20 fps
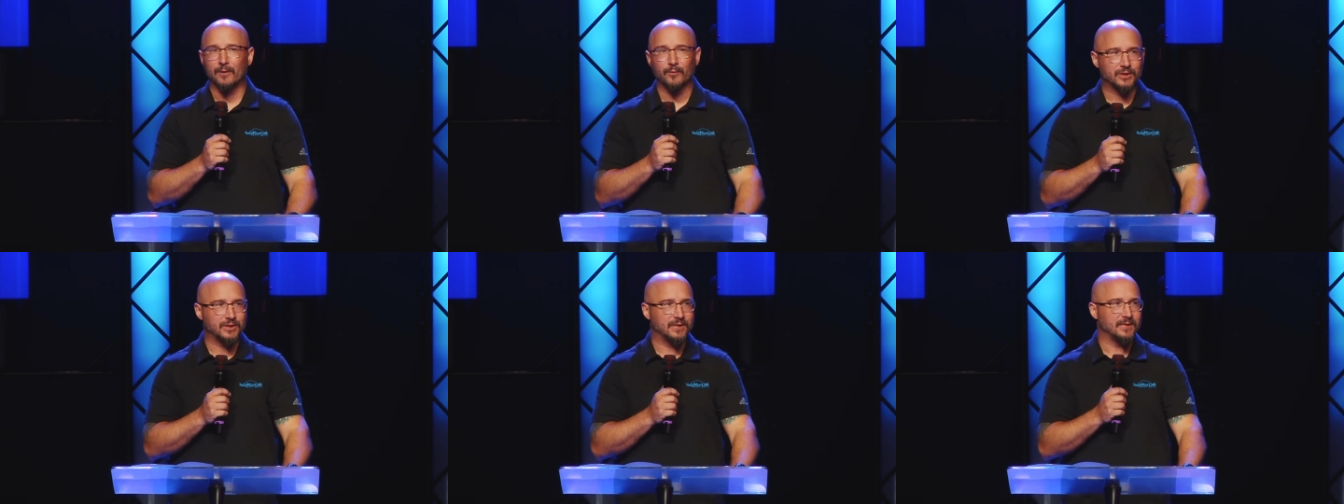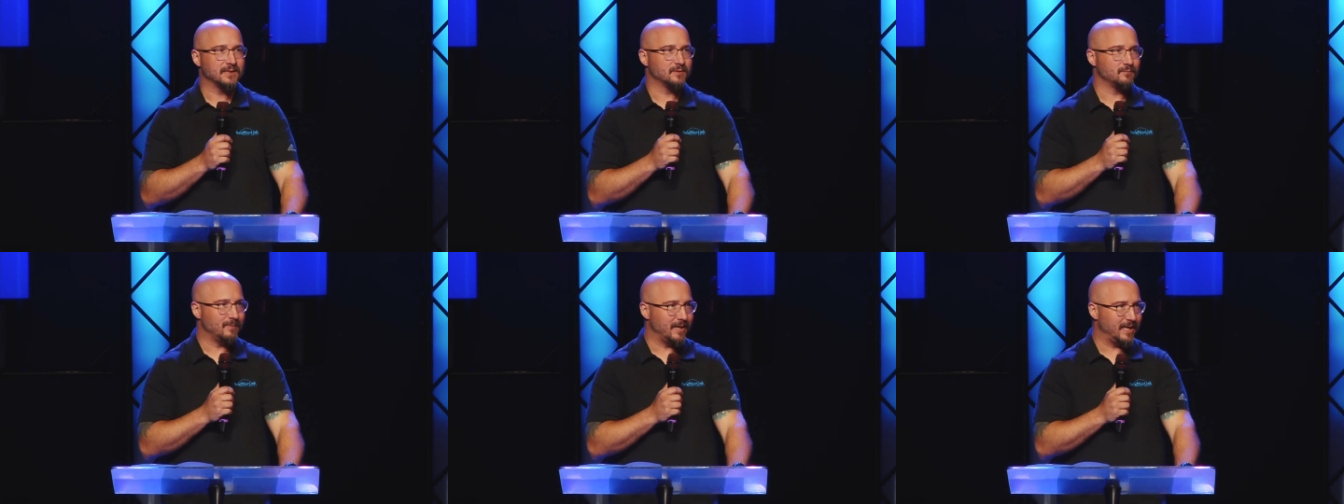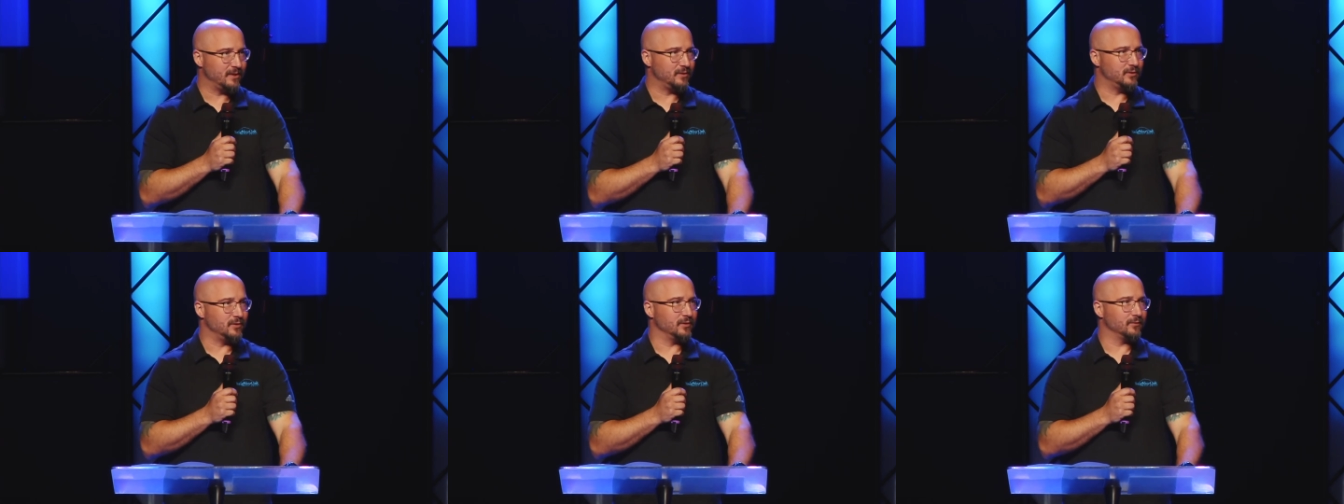which He has
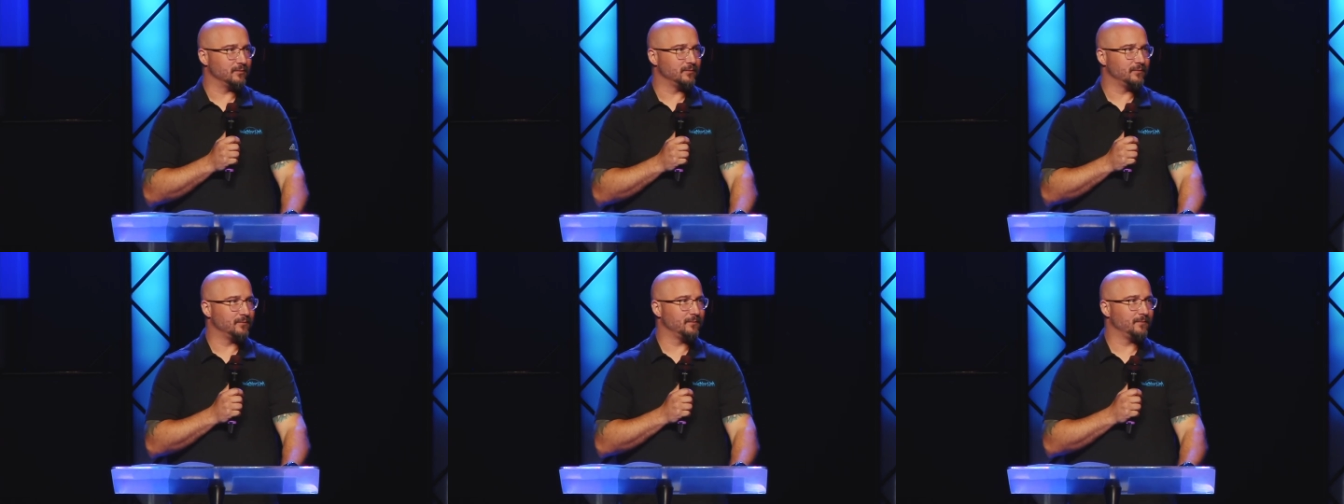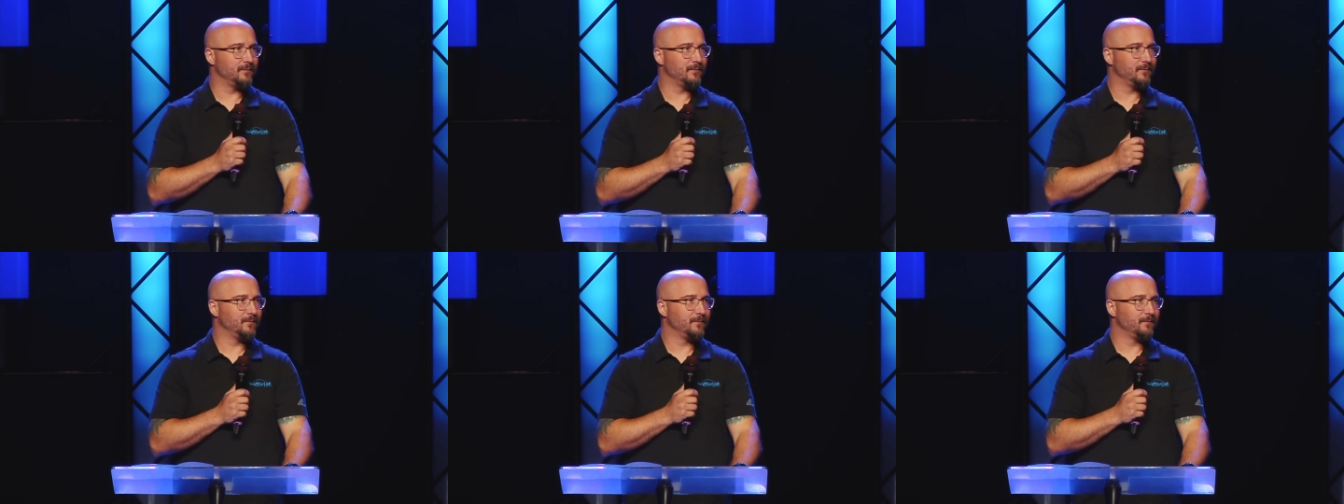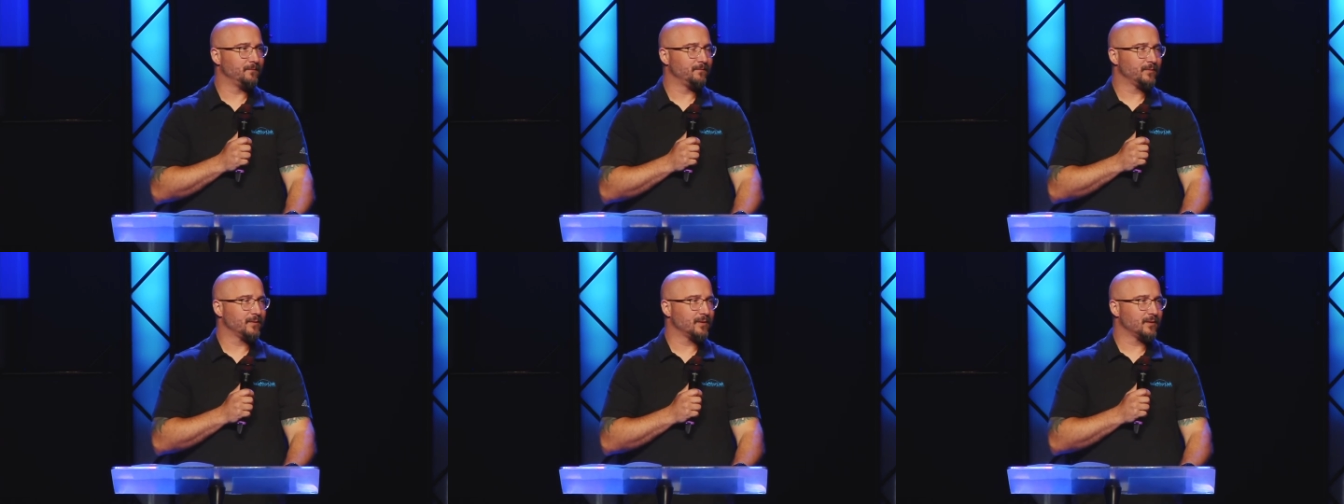made you
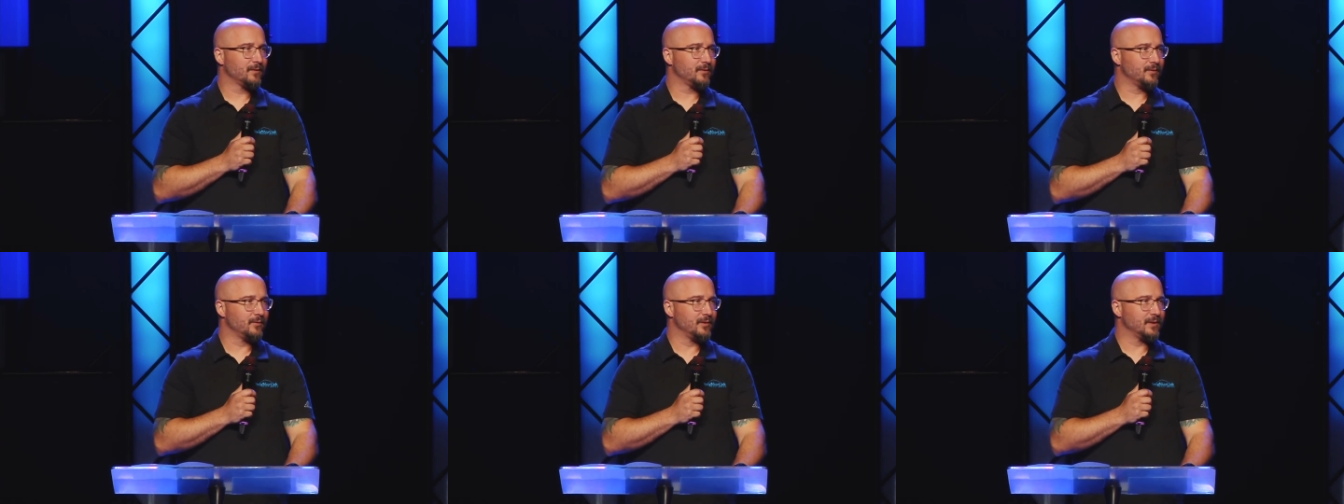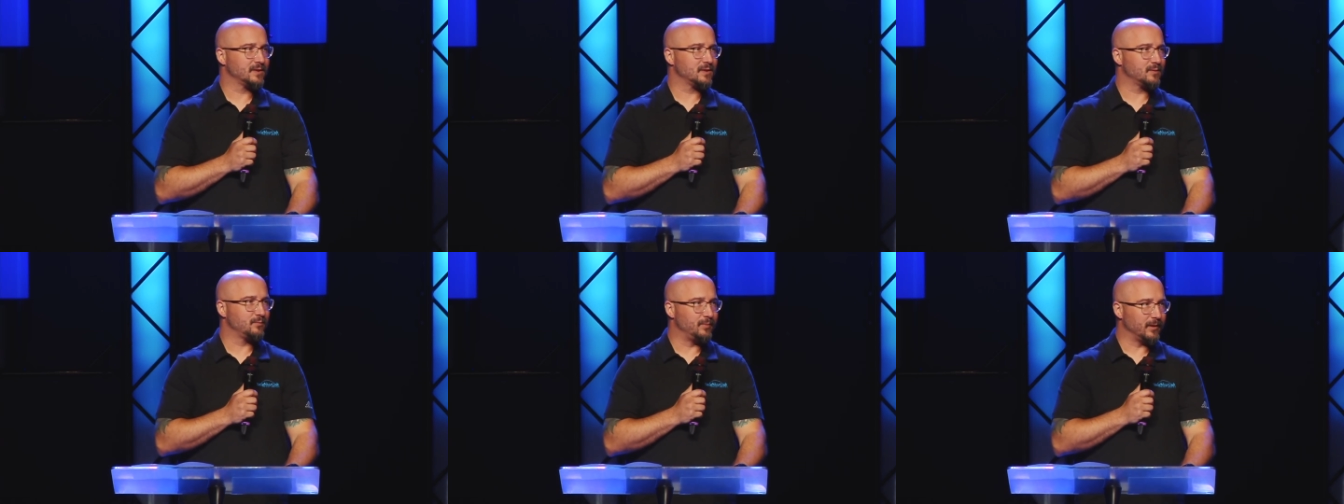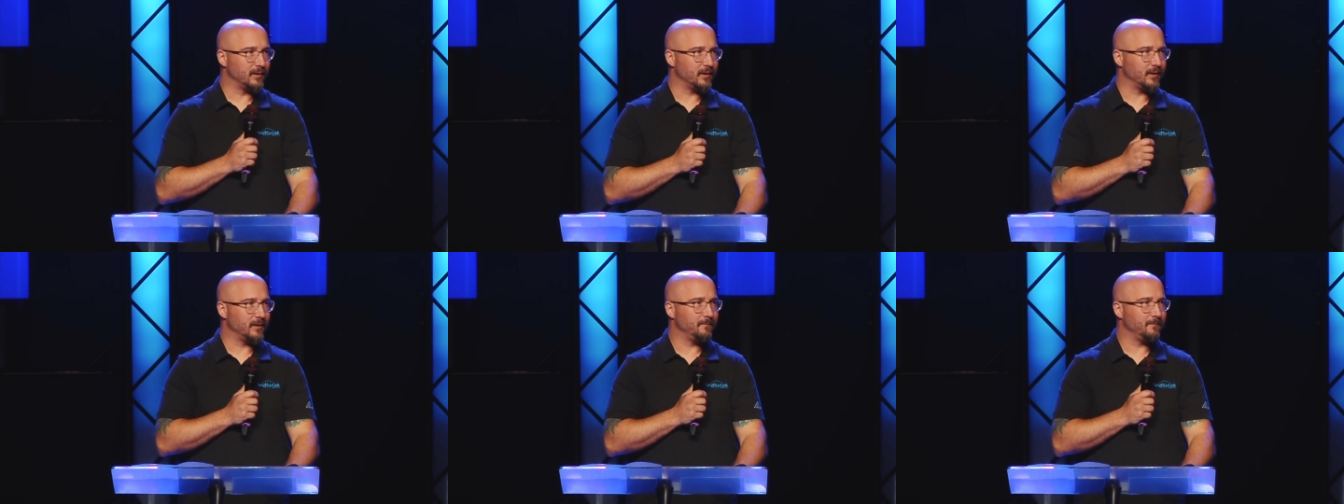through His
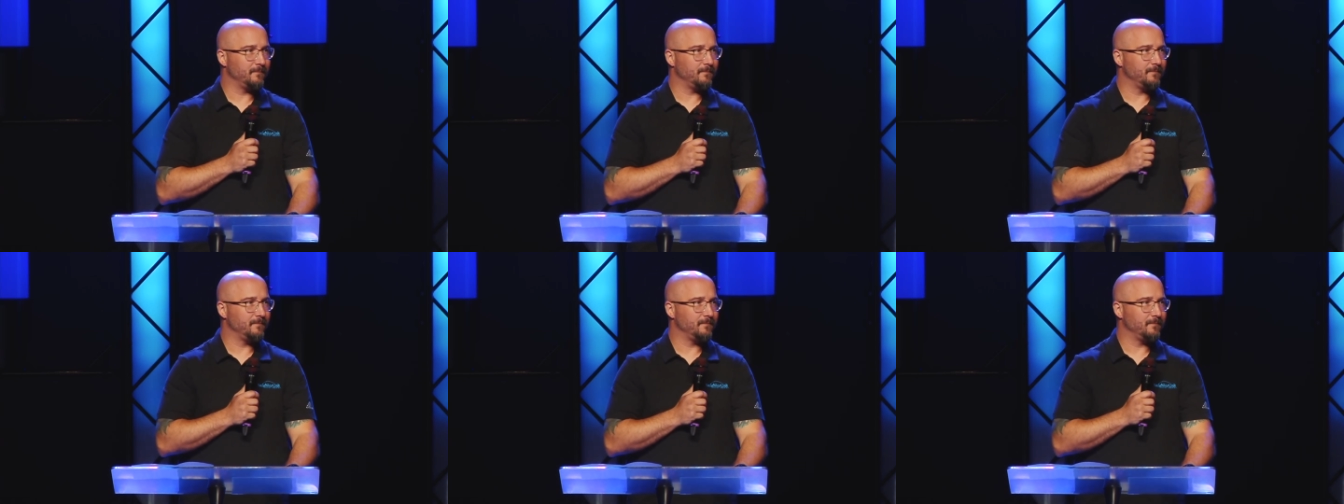Spirit.